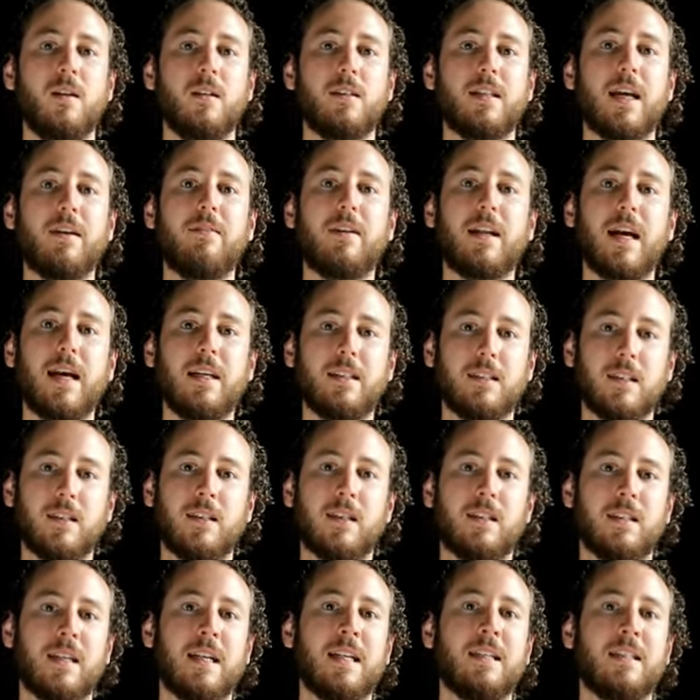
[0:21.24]
David Hayton
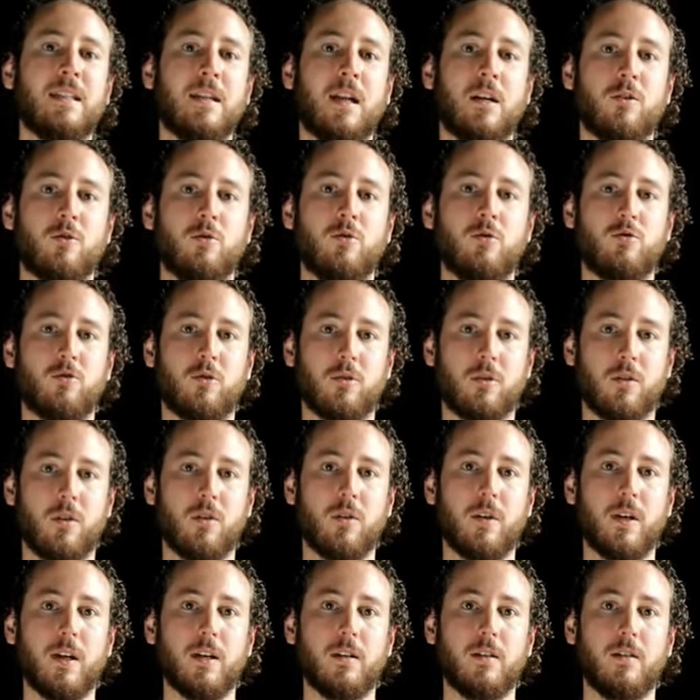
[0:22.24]
is an international trust
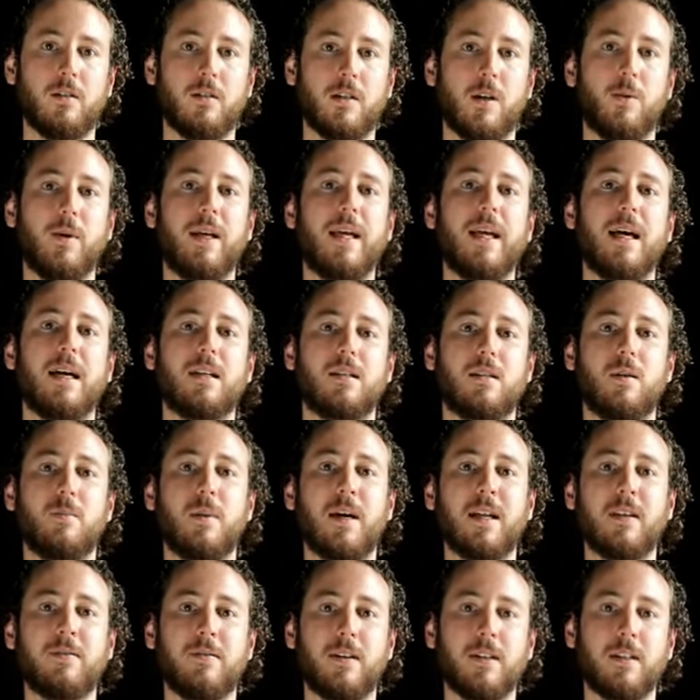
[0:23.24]
lawyer, so he has the
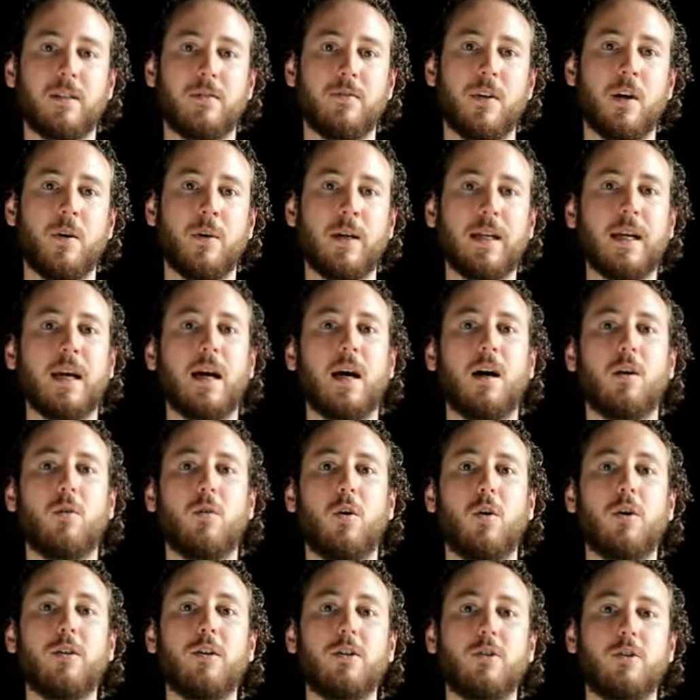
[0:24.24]
benefit of knowing
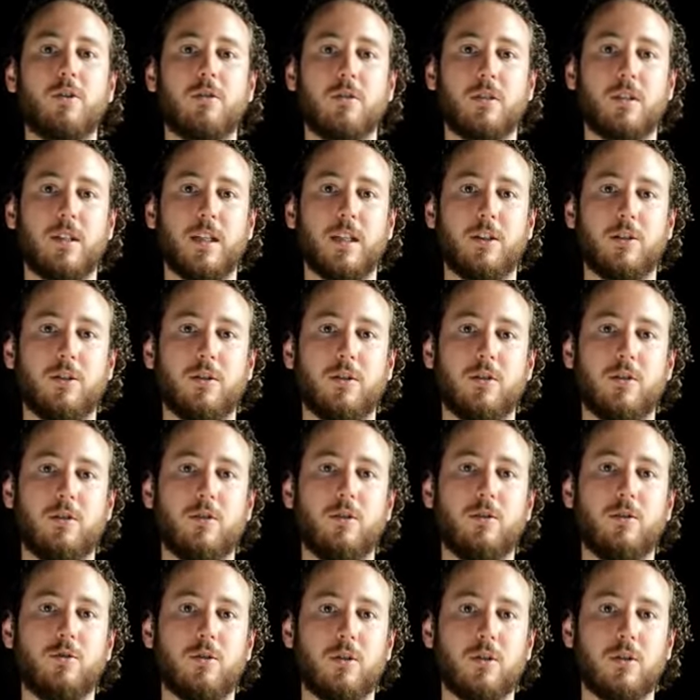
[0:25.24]
how other jurisdictions
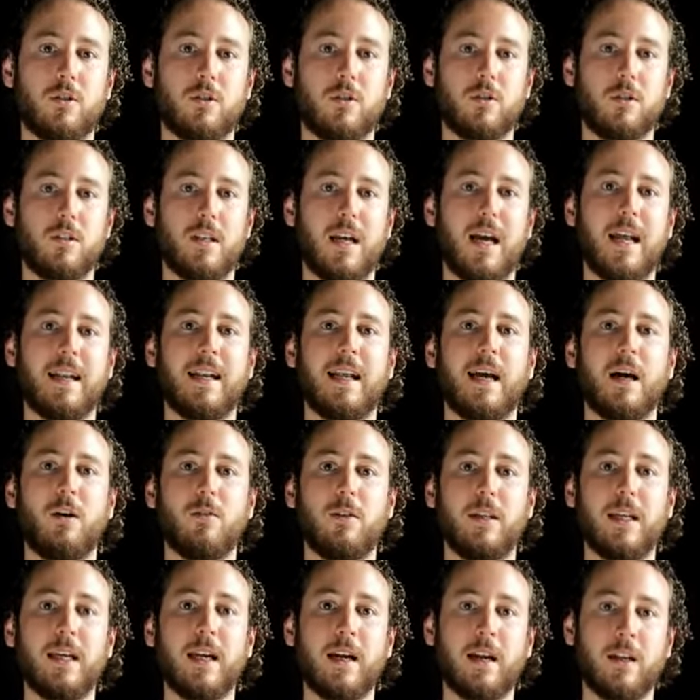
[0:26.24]
do trusts and how
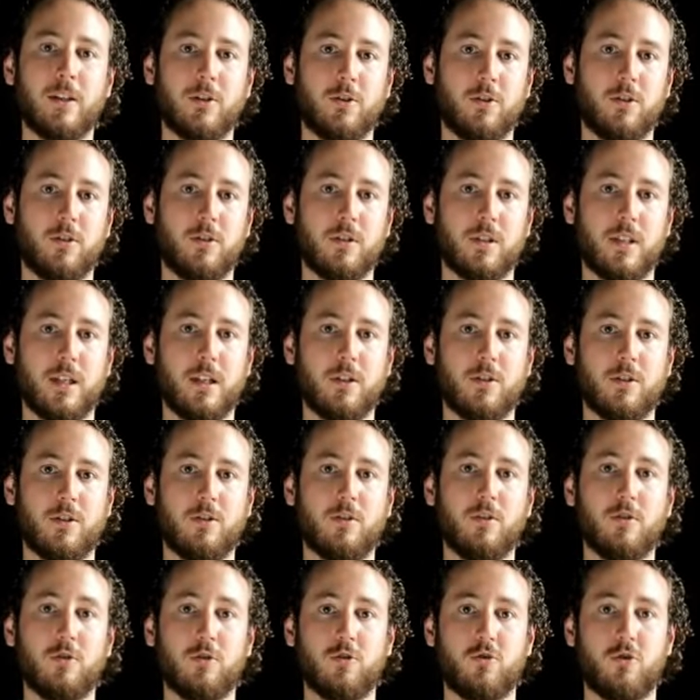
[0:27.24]
the English jurisdiction
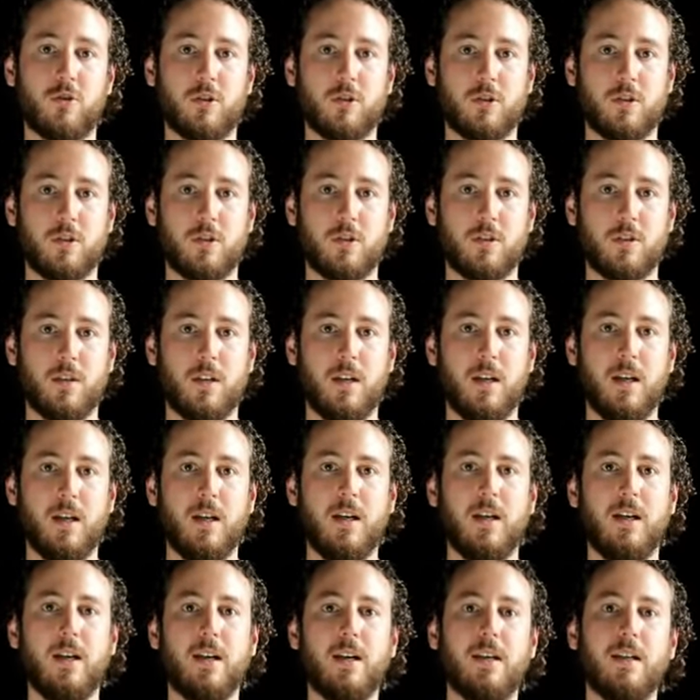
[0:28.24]
does trusts.
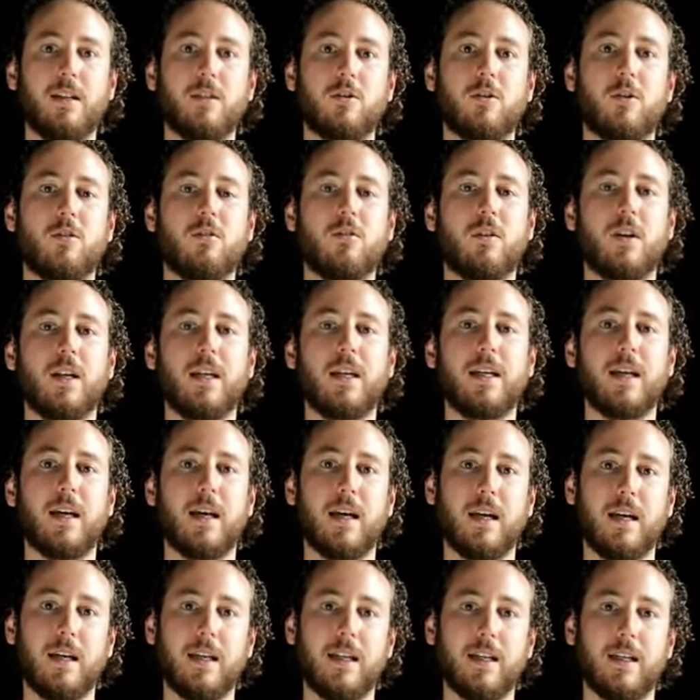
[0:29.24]
He is currently
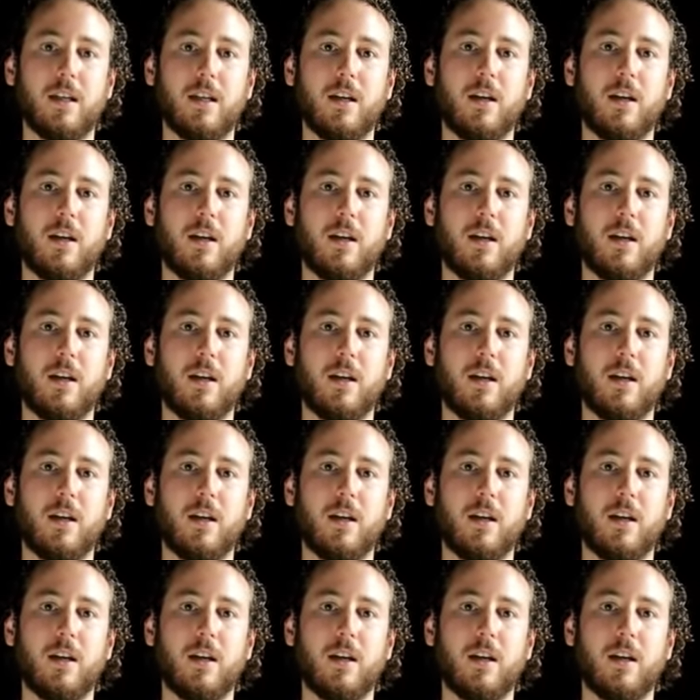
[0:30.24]
a